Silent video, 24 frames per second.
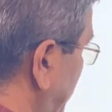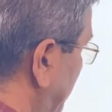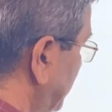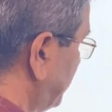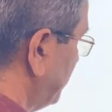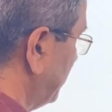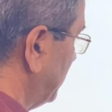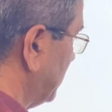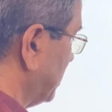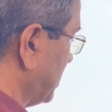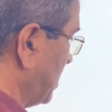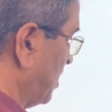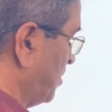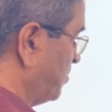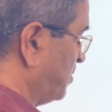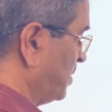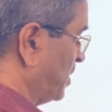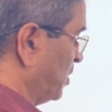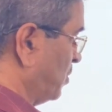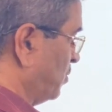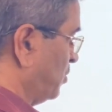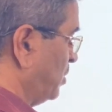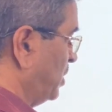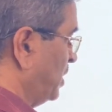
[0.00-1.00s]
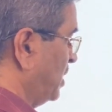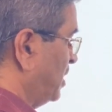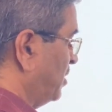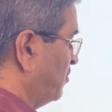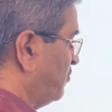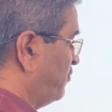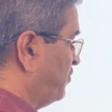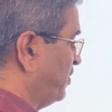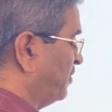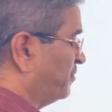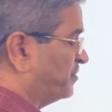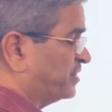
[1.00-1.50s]
that will come down.
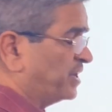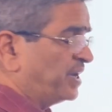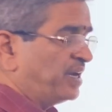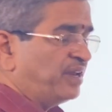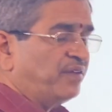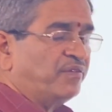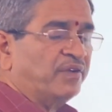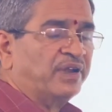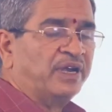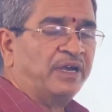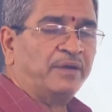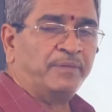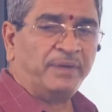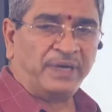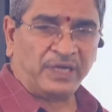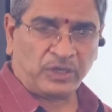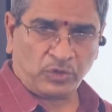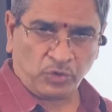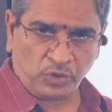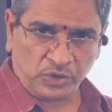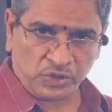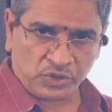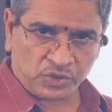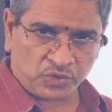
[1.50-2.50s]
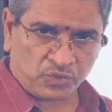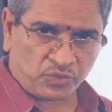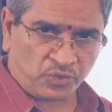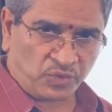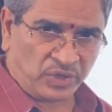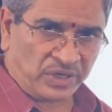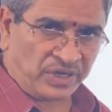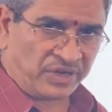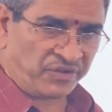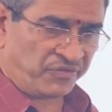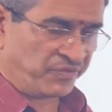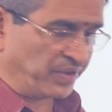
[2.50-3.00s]
50 divided by 2 is
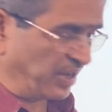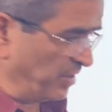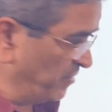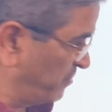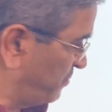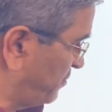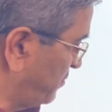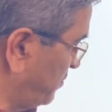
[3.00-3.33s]
25.